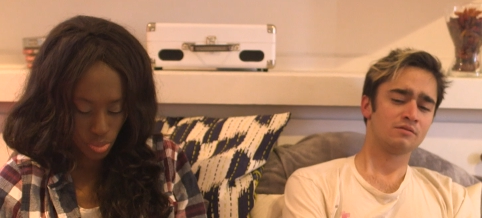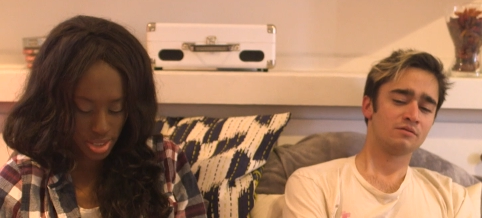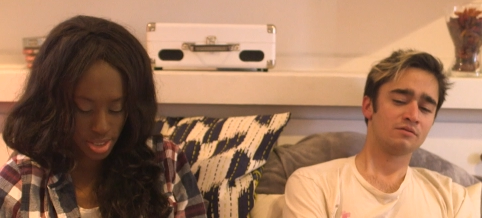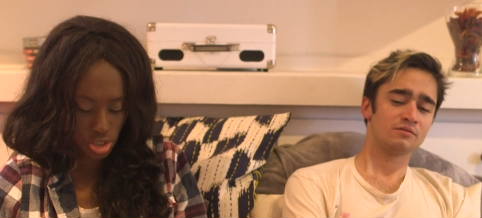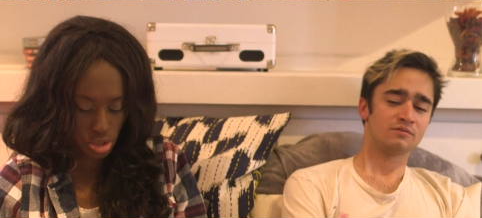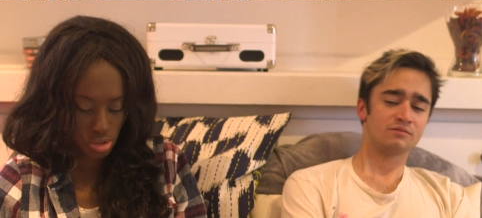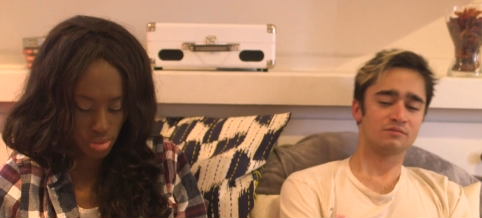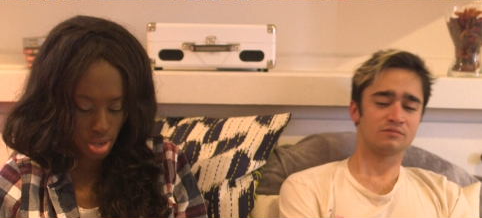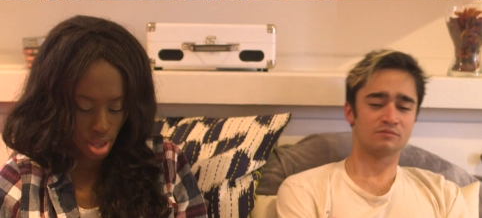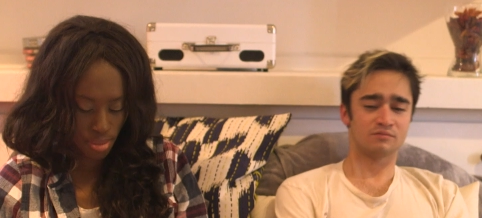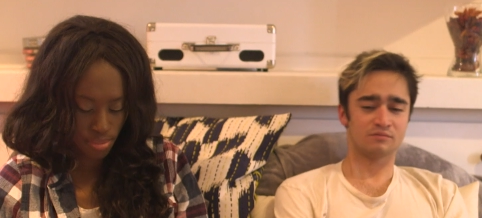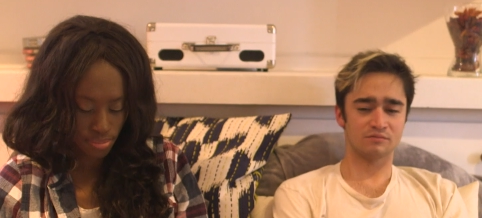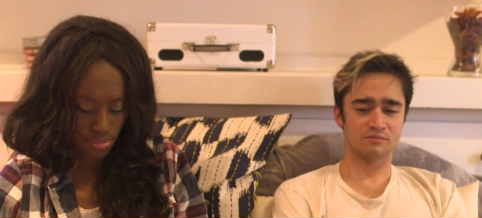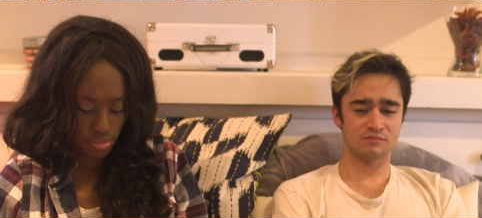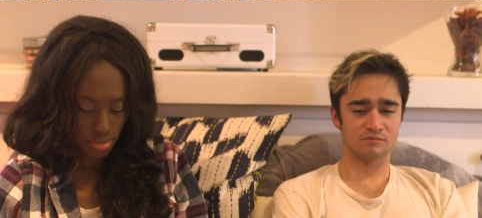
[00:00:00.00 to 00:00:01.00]
Speaker 1: Let's do
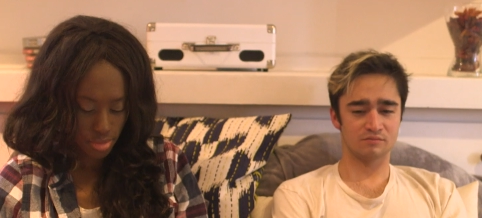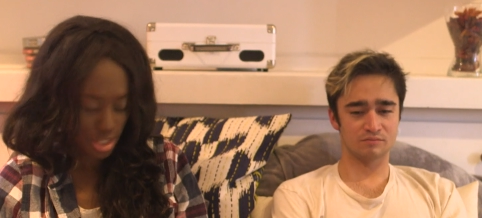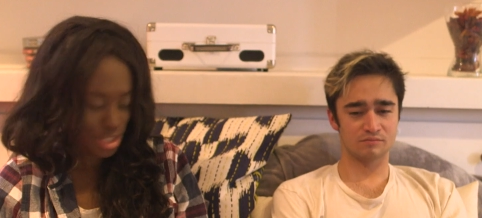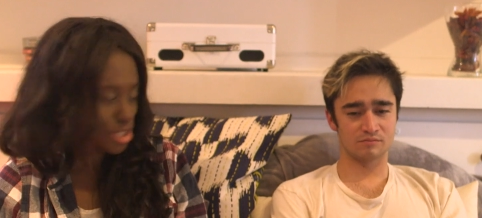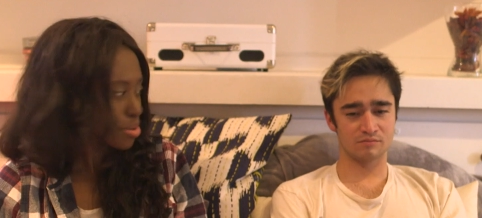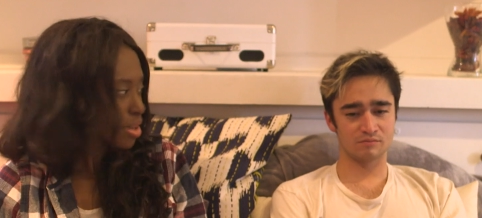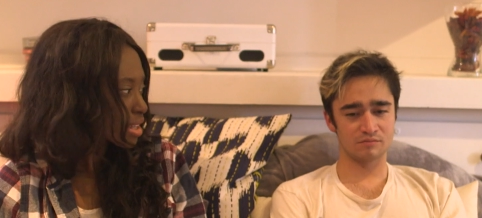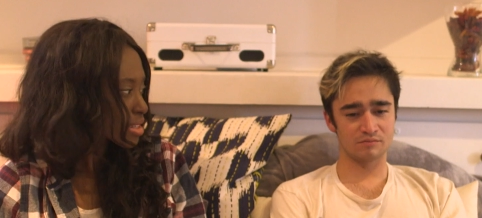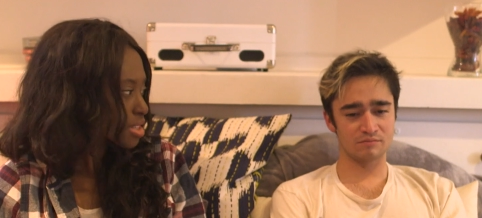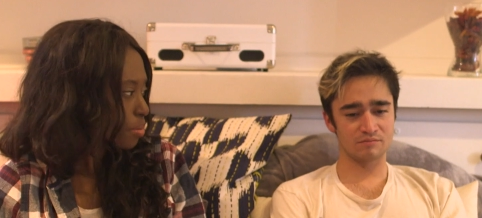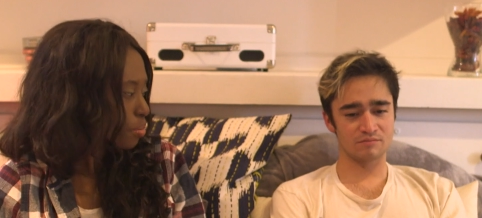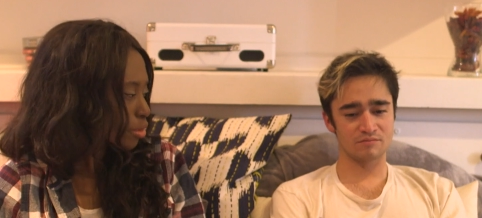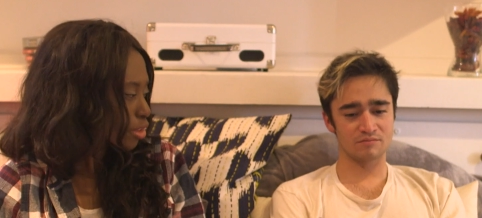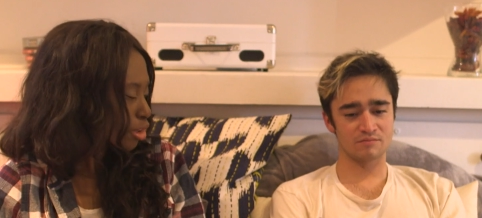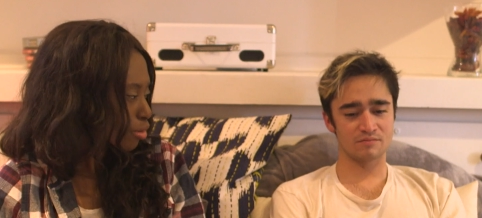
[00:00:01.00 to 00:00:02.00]
um. Let's do heads up really